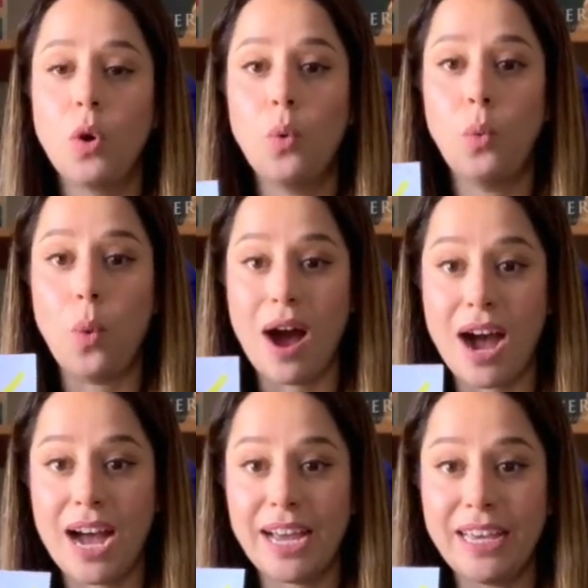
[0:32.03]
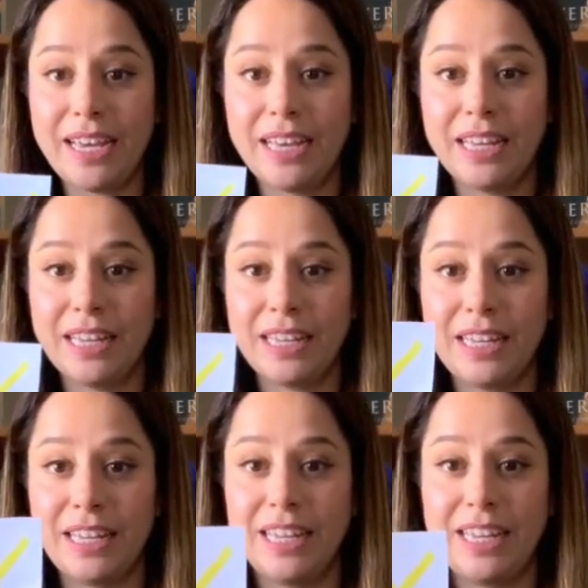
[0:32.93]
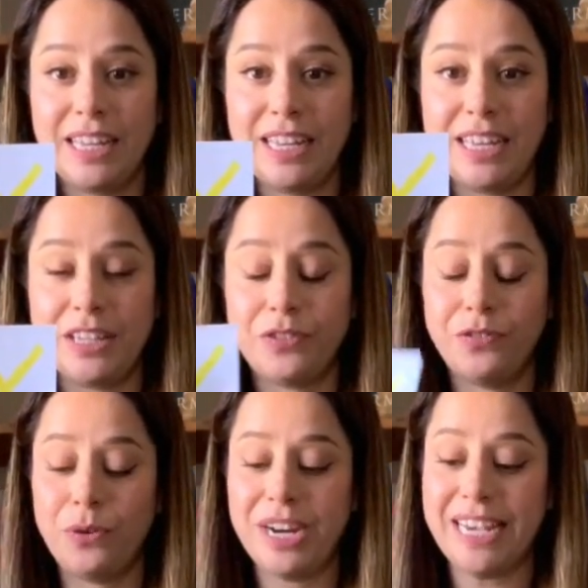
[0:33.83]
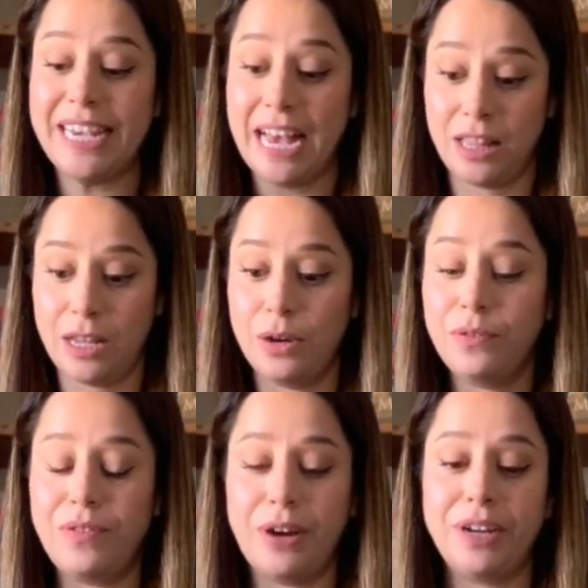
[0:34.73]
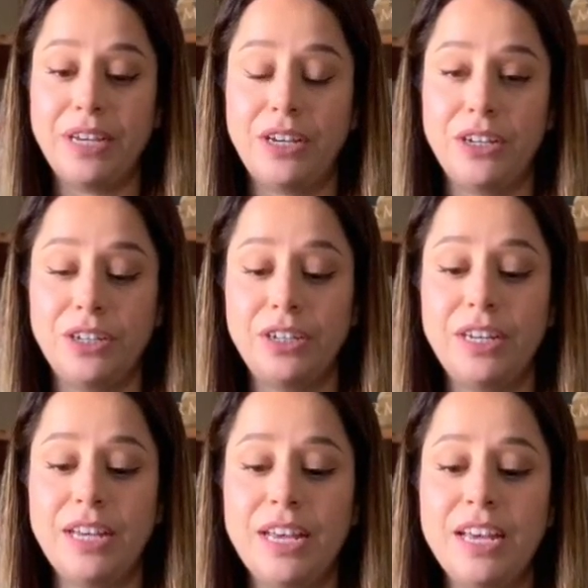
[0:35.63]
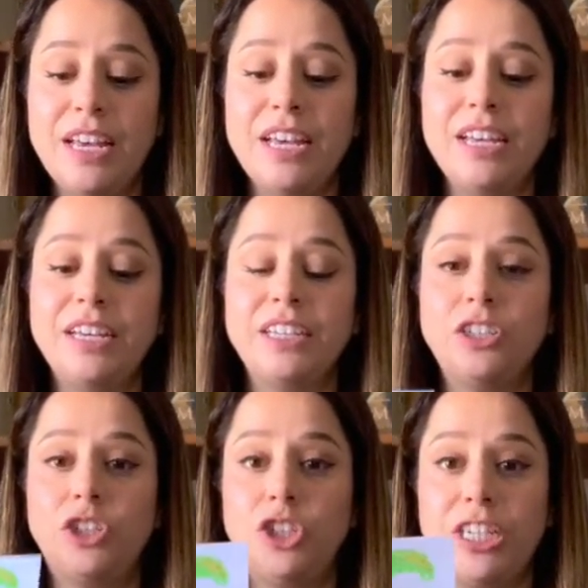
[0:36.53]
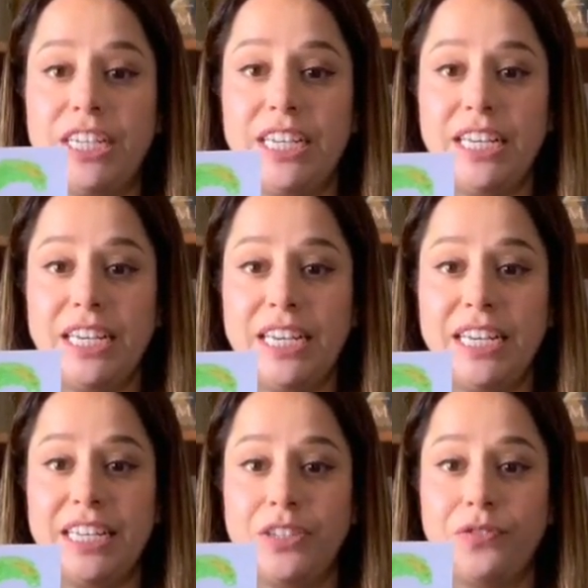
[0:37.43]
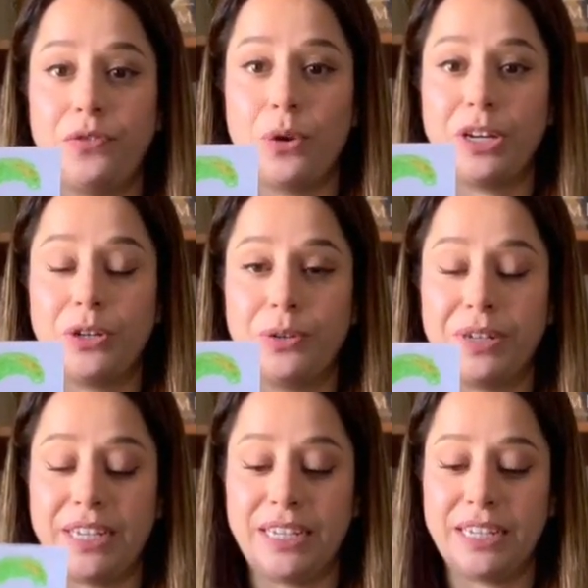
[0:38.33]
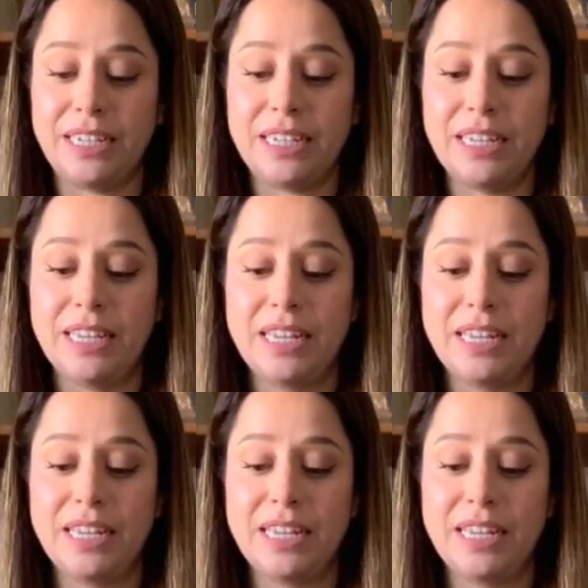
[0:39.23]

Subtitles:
Y is for yellow, very good. G is for green.